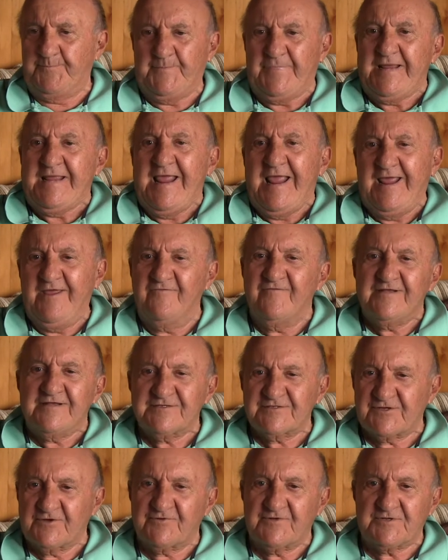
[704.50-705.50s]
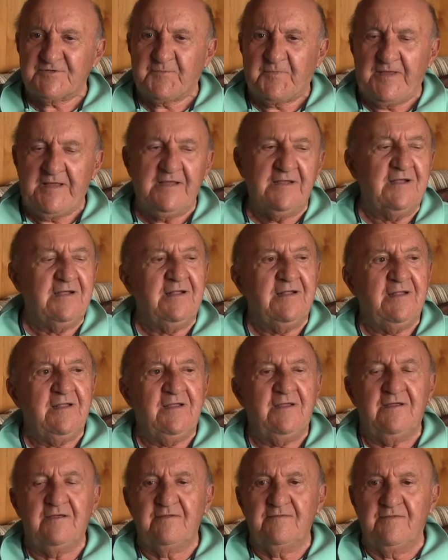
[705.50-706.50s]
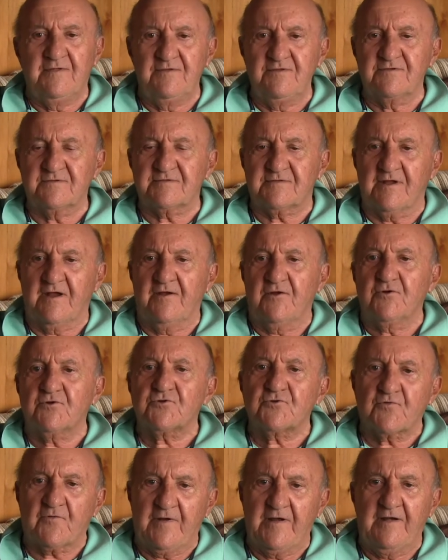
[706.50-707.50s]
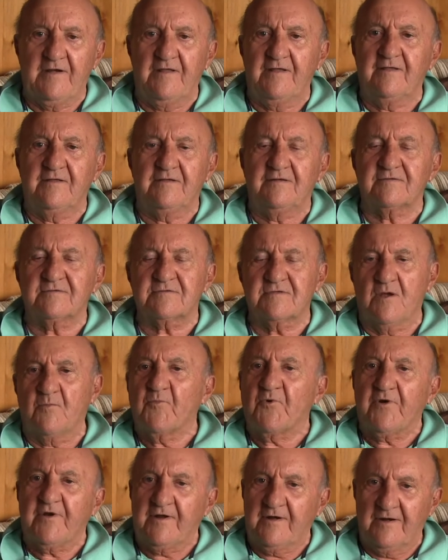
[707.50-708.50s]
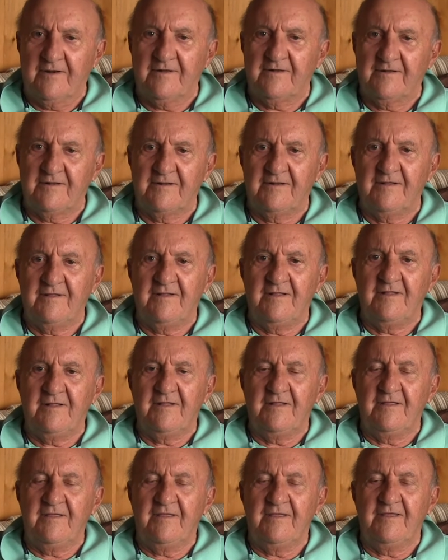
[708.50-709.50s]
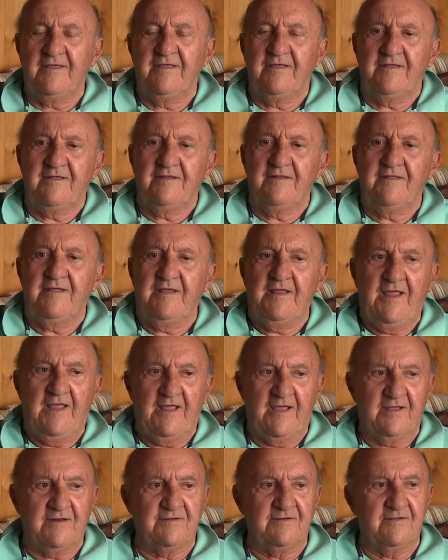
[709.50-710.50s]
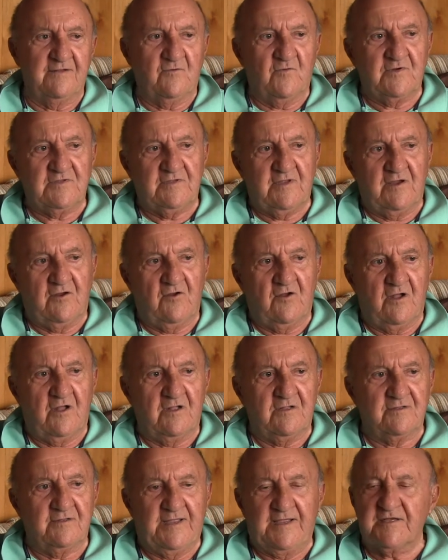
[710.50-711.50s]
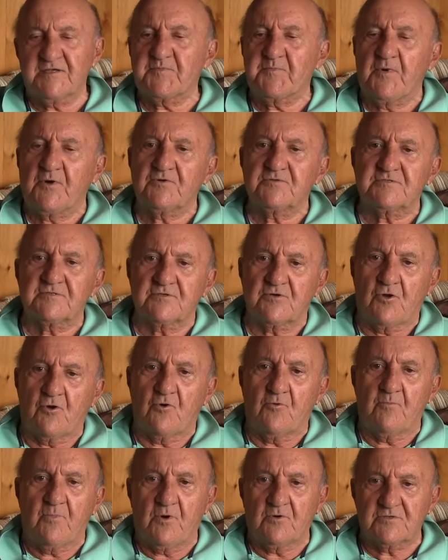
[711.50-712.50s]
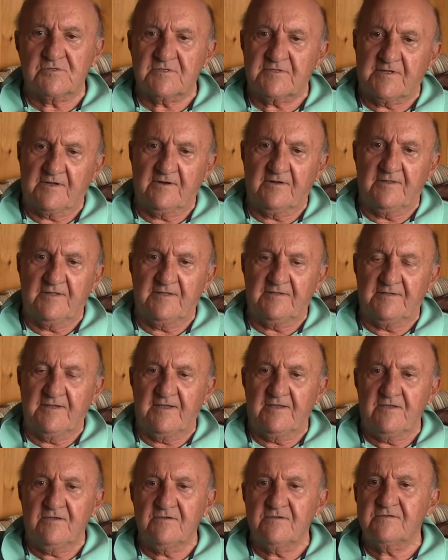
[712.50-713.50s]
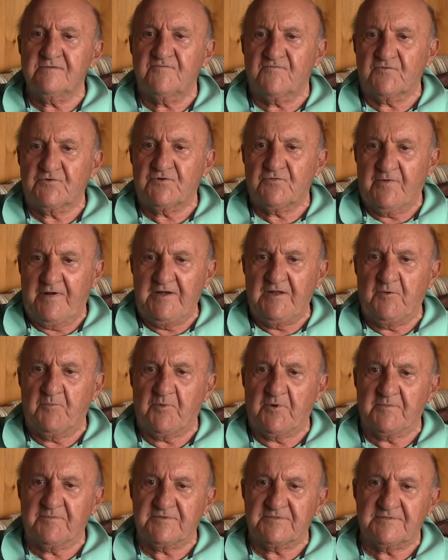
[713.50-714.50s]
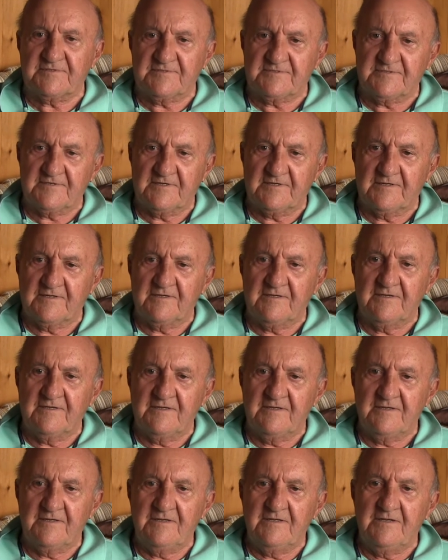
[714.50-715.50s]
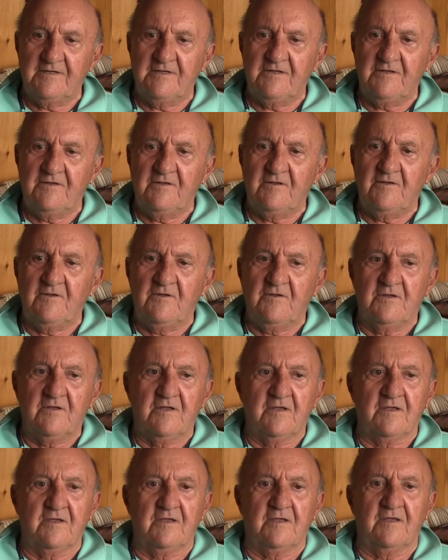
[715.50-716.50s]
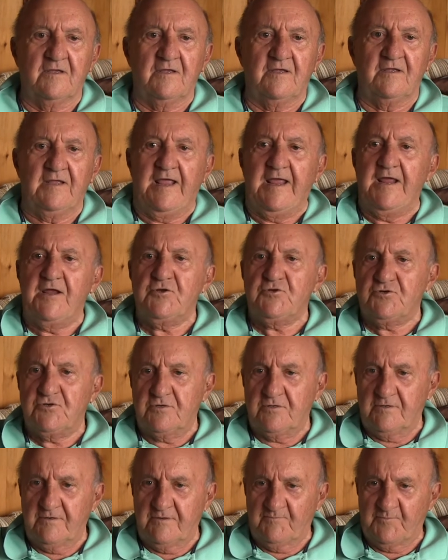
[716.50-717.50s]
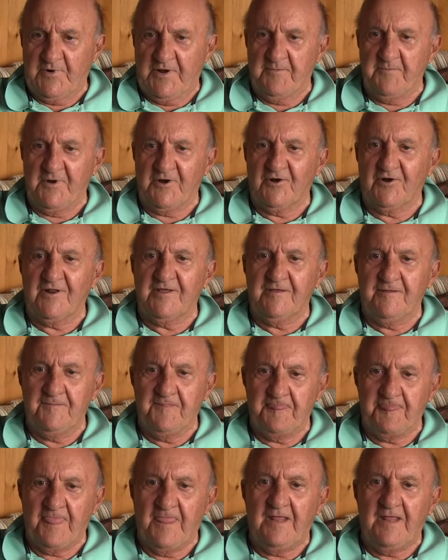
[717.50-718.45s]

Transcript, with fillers: behaving, so to speak, then you start your training in the submarine and they had what they called S boats and O boats there that they used for training purposes. What's the difference between an S and O boat? Uh, age primarily. okay.